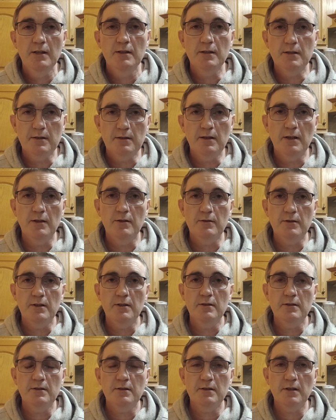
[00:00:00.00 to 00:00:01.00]

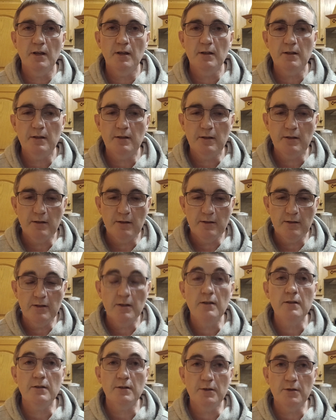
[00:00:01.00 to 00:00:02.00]
series I
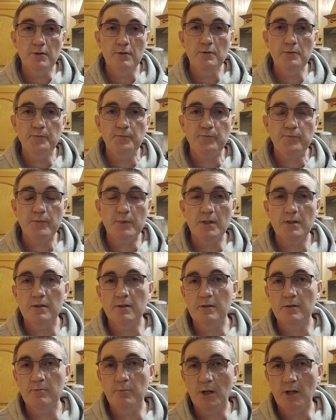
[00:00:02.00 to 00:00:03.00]
intend to do. This
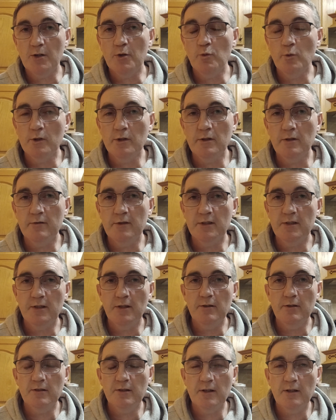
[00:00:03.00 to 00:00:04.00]
is part one of a
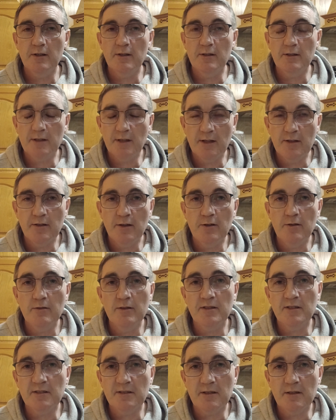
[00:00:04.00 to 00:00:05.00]
series I intend to do on
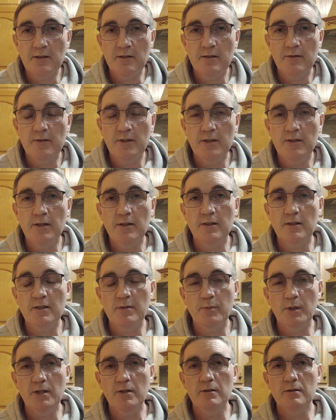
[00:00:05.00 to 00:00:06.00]
the science of near-death
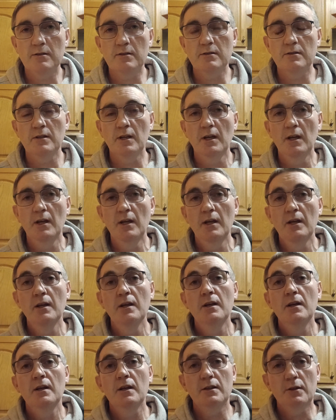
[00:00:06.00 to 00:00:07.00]
experiences.
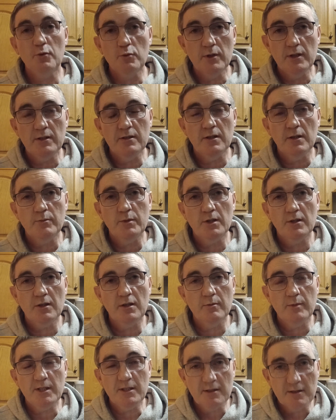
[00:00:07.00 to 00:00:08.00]
And the reason I'm
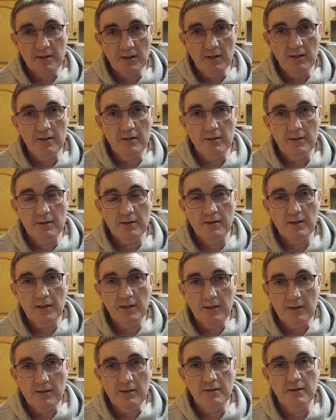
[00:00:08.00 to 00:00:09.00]
talking about the science
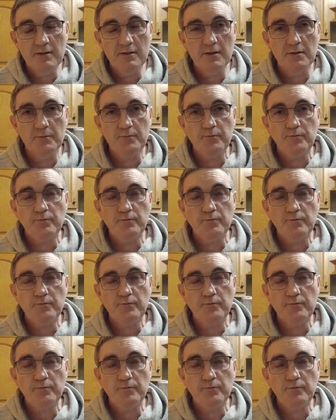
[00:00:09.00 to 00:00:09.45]
is